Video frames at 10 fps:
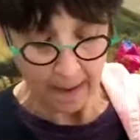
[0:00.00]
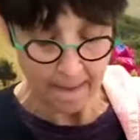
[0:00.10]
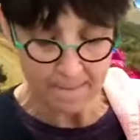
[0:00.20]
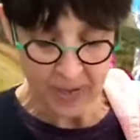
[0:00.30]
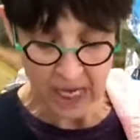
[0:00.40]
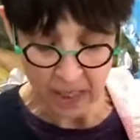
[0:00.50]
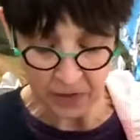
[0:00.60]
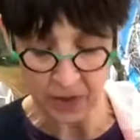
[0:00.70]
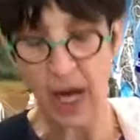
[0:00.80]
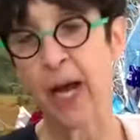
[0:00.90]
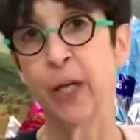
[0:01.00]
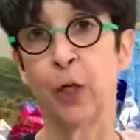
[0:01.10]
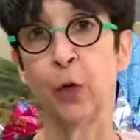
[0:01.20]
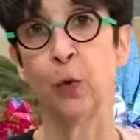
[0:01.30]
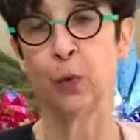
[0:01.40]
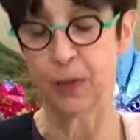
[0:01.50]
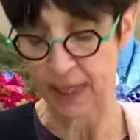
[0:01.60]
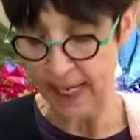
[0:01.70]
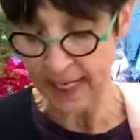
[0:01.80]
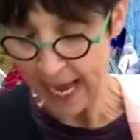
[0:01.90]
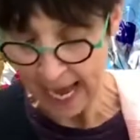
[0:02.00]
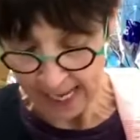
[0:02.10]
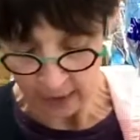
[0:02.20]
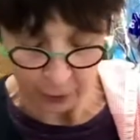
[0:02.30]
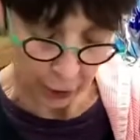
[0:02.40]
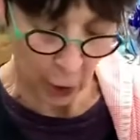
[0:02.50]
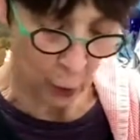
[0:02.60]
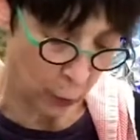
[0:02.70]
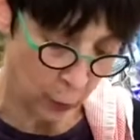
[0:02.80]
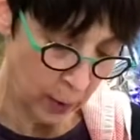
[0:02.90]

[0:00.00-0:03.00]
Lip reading: meat, I use an egg. So